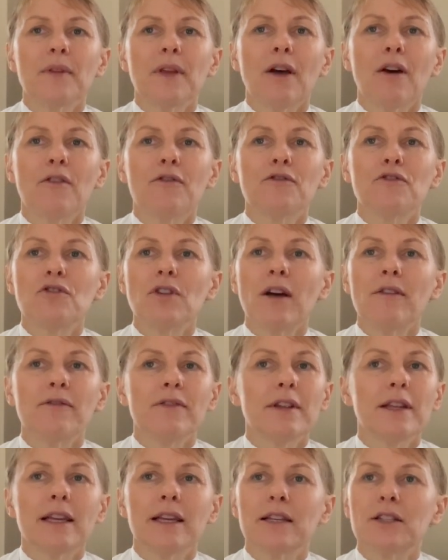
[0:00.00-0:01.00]
of
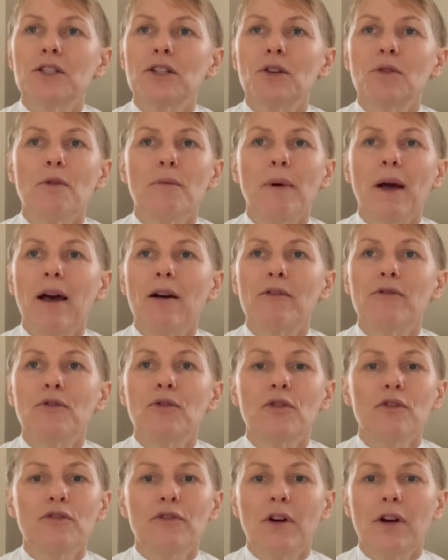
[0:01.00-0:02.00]
travelling to about
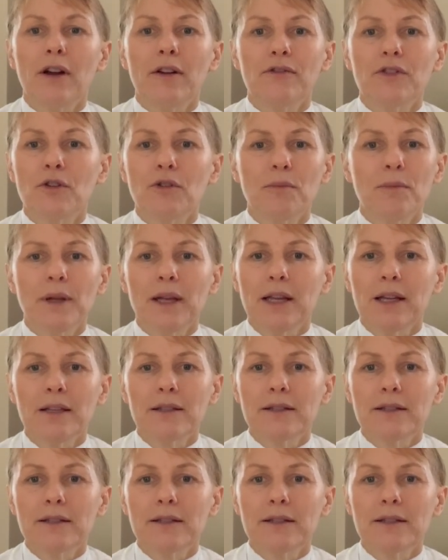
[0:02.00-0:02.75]
4 or 5 European